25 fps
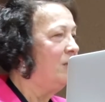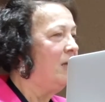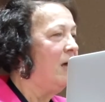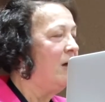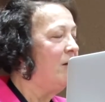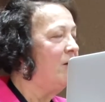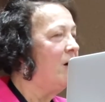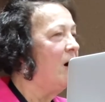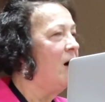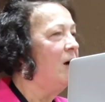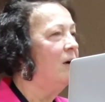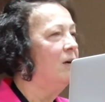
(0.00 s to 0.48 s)

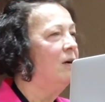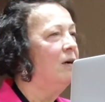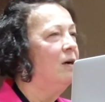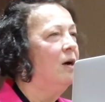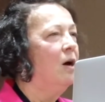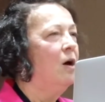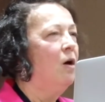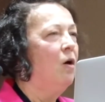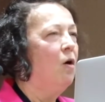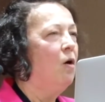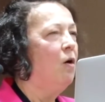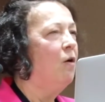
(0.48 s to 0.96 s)
There are
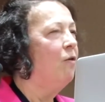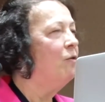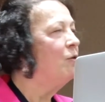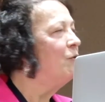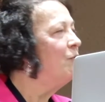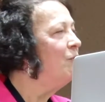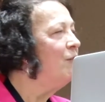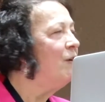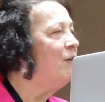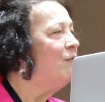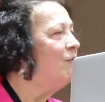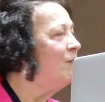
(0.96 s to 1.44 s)

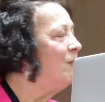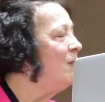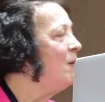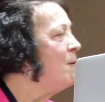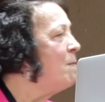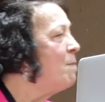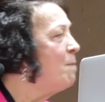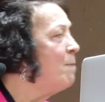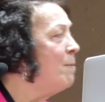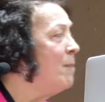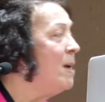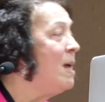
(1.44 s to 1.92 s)
over
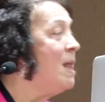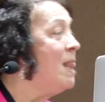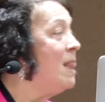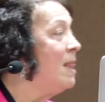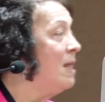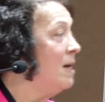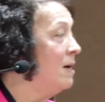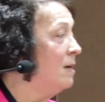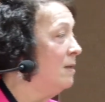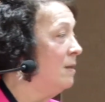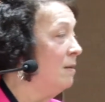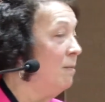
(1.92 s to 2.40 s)
15
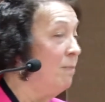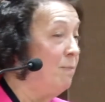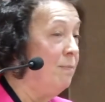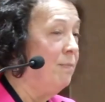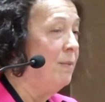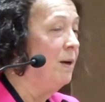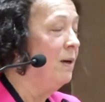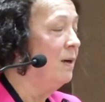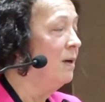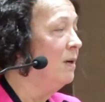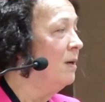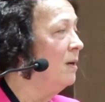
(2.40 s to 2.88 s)
million,
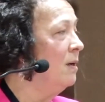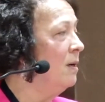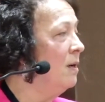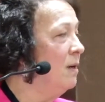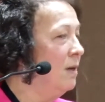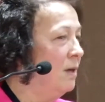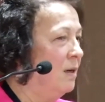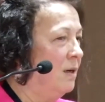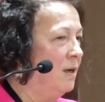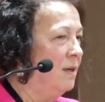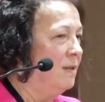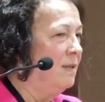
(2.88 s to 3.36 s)

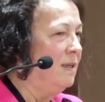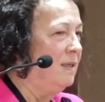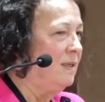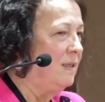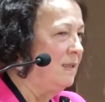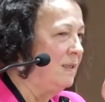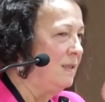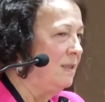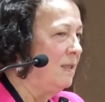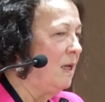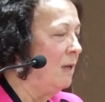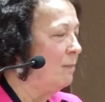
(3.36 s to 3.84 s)
this
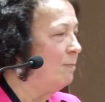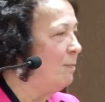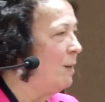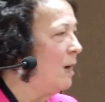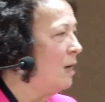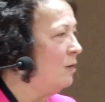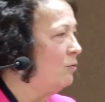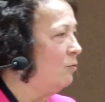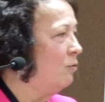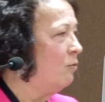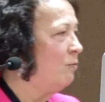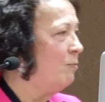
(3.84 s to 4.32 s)
is not
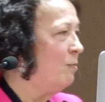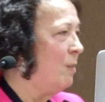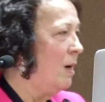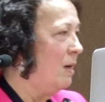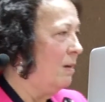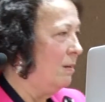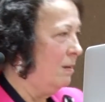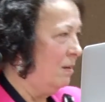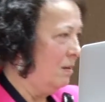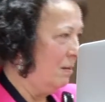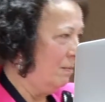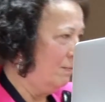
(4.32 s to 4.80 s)
part of
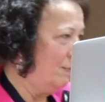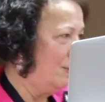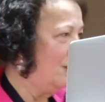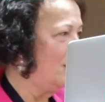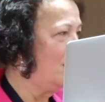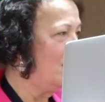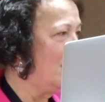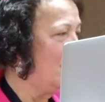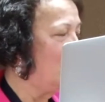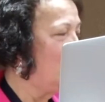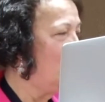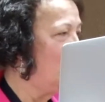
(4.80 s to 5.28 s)
my
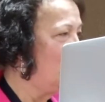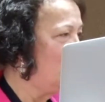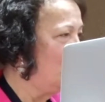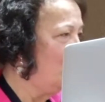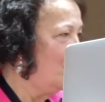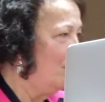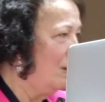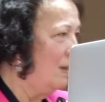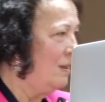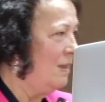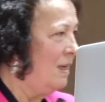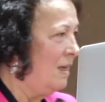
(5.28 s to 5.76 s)

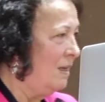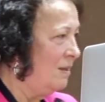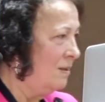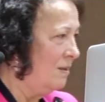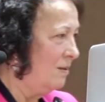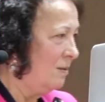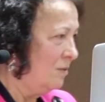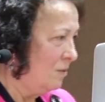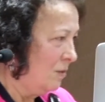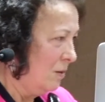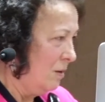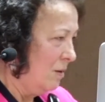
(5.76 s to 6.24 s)
presentation, but
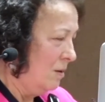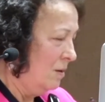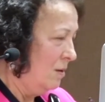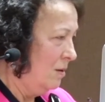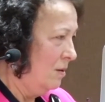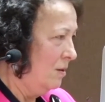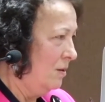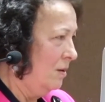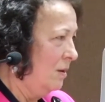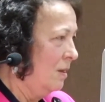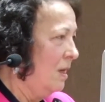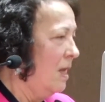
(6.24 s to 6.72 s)

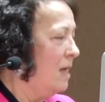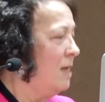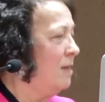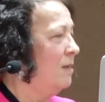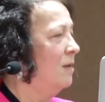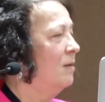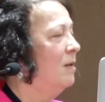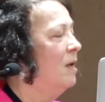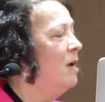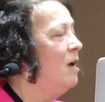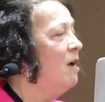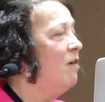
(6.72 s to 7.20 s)
it's
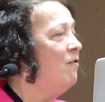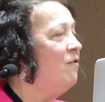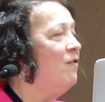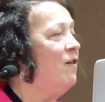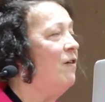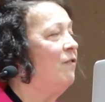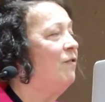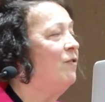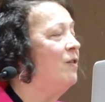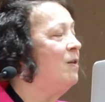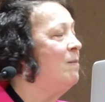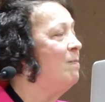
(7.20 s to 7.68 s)
later,
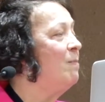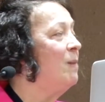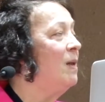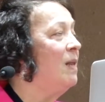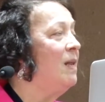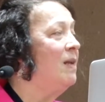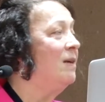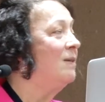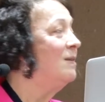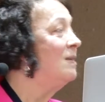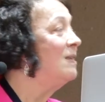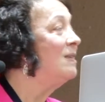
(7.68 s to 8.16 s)
15
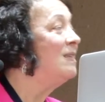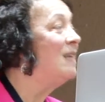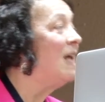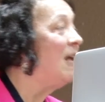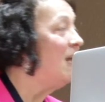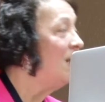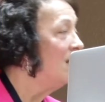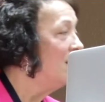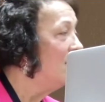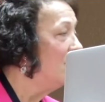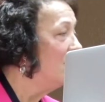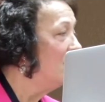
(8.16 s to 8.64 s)
million
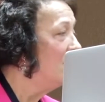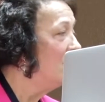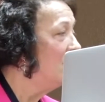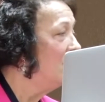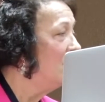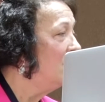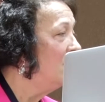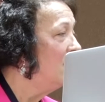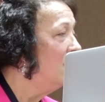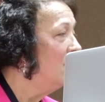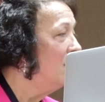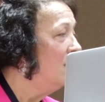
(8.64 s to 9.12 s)
stateless.
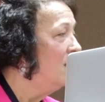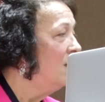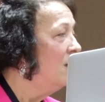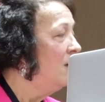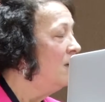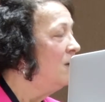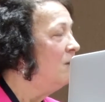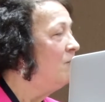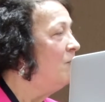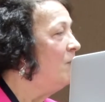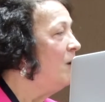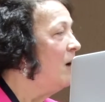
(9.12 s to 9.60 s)

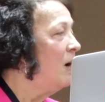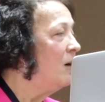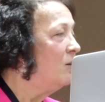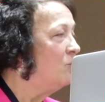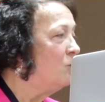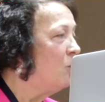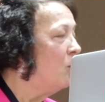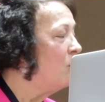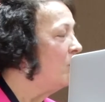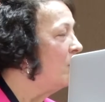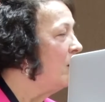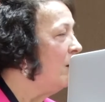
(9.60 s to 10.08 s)
We
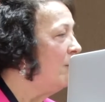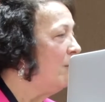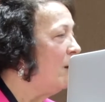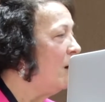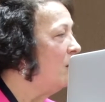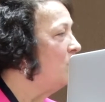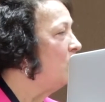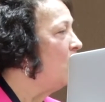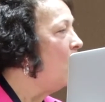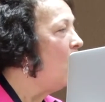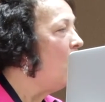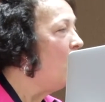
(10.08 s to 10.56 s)
are talking
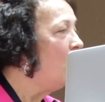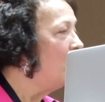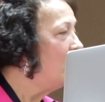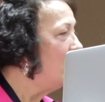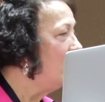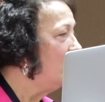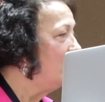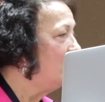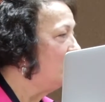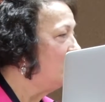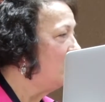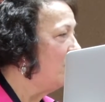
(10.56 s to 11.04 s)
about
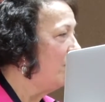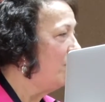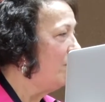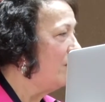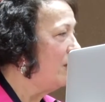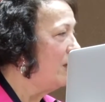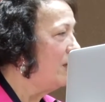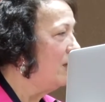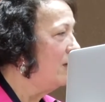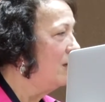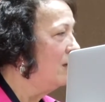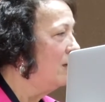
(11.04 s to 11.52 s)
organ
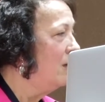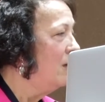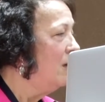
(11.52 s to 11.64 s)
trafficking.